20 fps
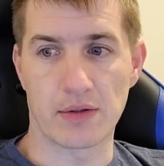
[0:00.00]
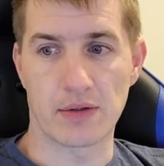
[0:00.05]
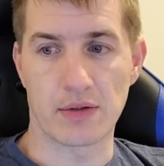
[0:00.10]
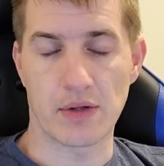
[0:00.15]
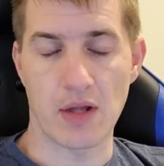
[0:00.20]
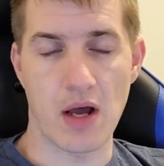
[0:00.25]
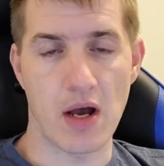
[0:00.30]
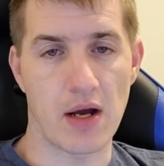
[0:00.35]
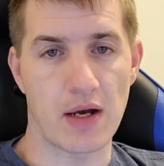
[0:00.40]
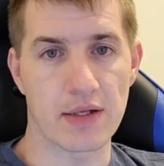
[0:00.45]

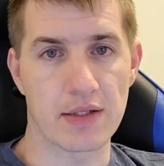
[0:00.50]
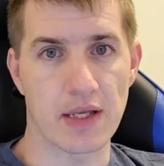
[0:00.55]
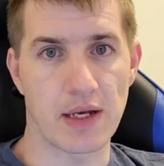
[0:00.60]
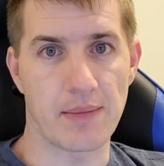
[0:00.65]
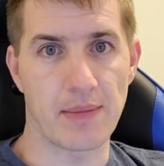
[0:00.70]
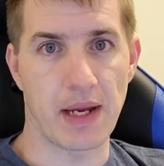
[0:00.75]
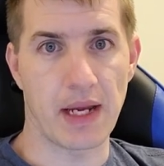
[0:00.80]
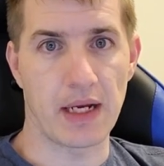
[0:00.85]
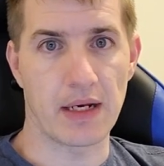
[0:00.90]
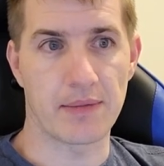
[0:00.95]
loss, I
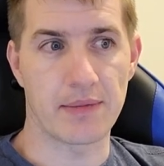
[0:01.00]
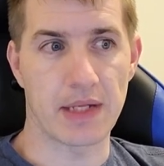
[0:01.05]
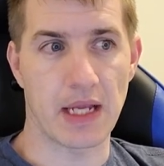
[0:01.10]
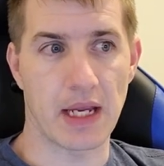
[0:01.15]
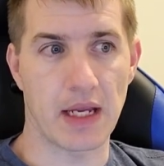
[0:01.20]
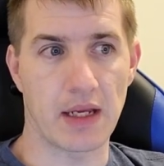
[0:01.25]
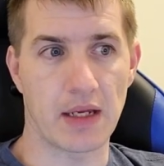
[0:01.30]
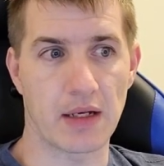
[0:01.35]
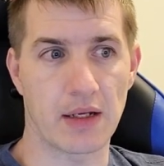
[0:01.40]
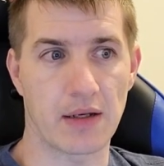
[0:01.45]
may end up
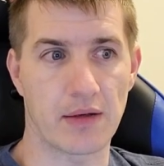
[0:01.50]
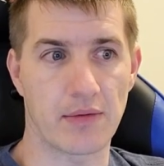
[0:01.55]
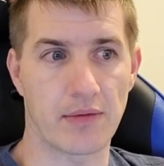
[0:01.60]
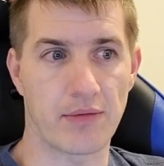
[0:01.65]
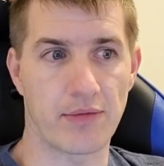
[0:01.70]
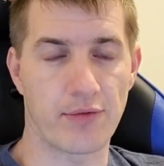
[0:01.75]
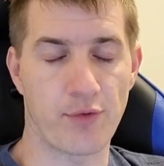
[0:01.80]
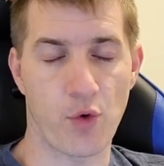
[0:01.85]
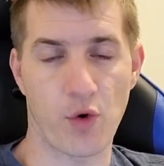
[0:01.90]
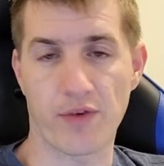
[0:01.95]
taking a
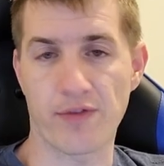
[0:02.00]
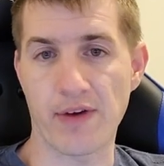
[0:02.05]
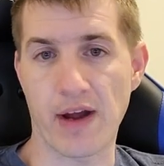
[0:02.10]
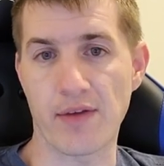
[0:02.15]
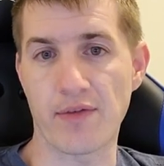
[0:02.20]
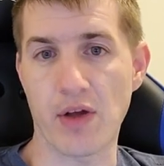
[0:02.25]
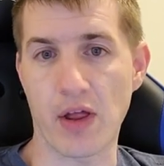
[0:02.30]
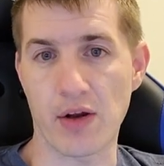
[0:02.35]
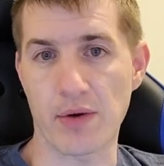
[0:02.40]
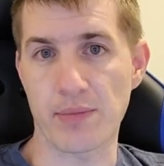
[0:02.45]
$4 or
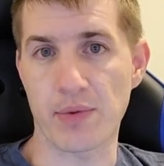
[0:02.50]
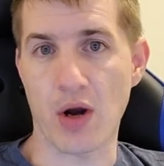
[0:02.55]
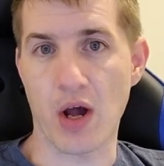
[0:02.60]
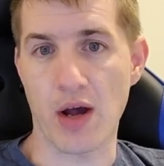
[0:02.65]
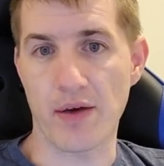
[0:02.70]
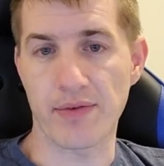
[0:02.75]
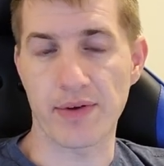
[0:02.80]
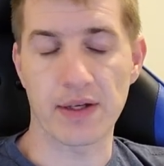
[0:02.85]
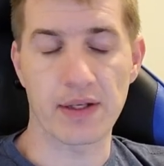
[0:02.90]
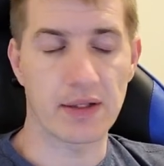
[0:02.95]
$5
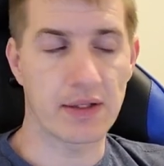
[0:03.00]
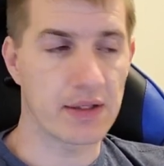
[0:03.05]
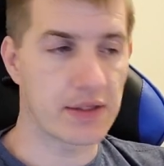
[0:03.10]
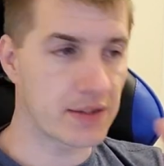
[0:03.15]
profit.